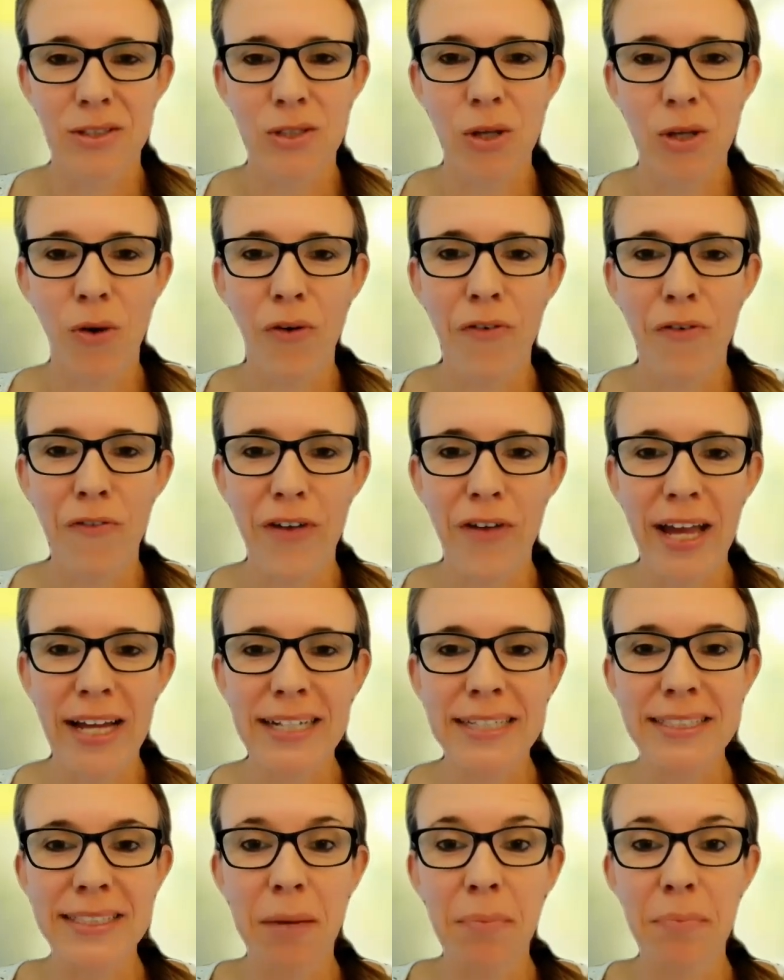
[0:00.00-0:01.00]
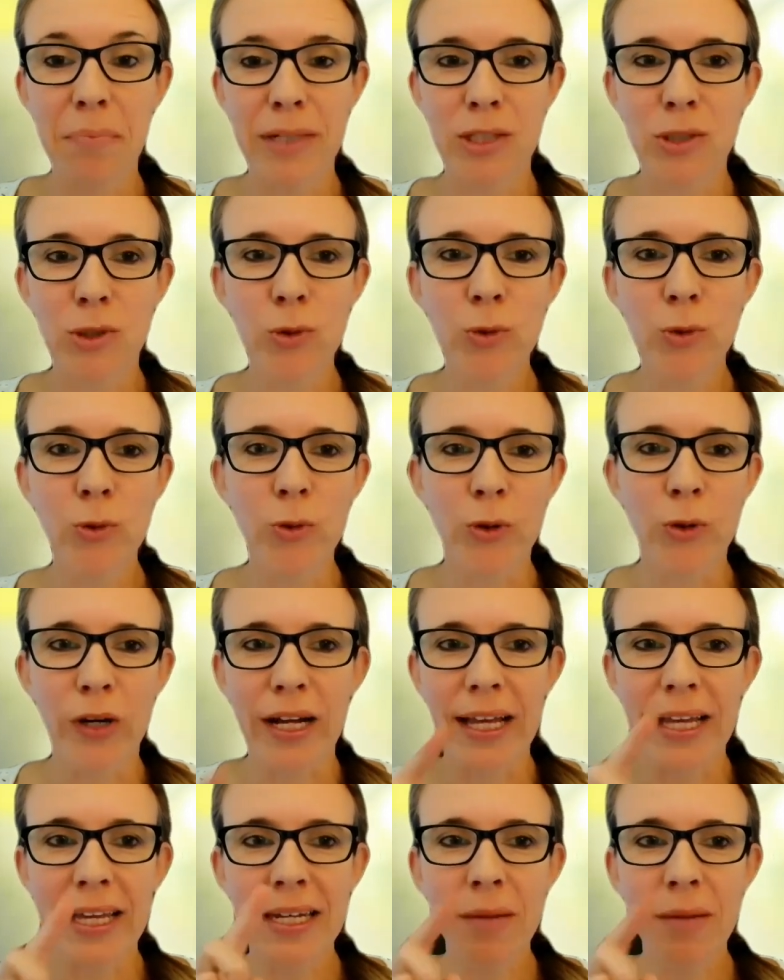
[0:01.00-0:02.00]
So fact number two,
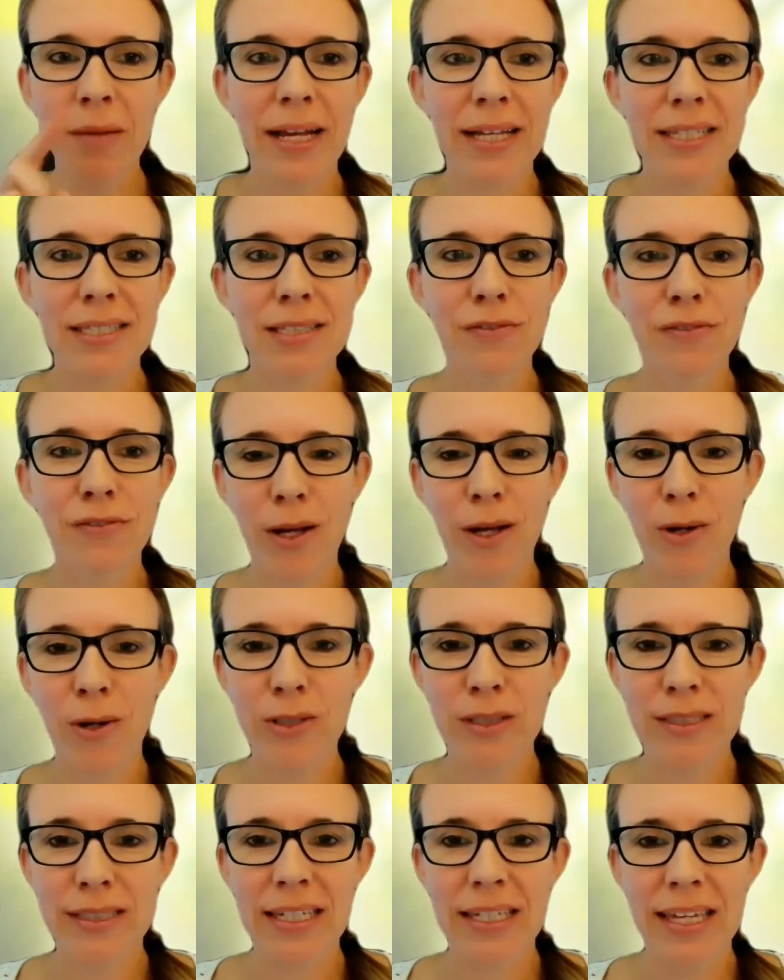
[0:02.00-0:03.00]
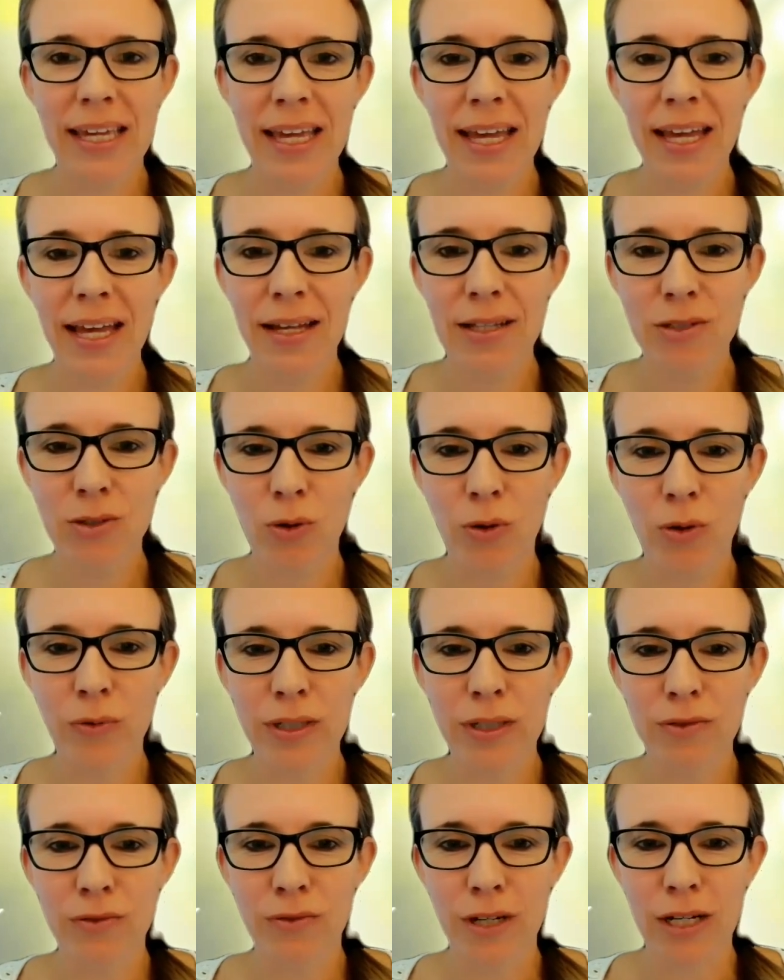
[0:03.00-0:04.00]
in a passive house, the air is
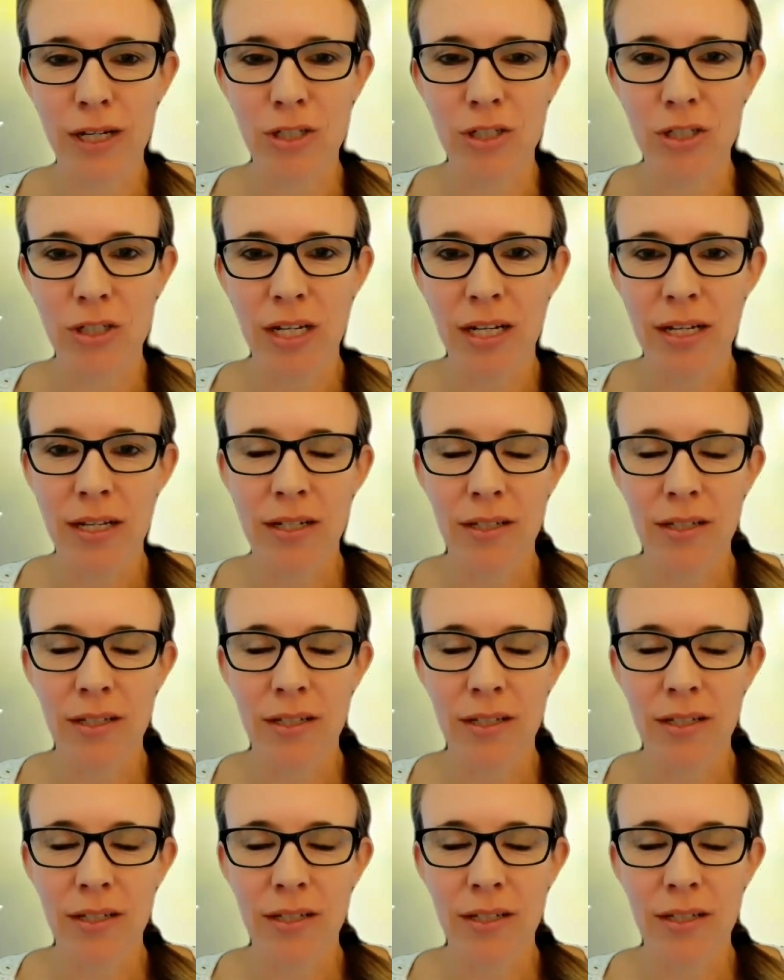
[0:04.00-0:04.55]
always fresh.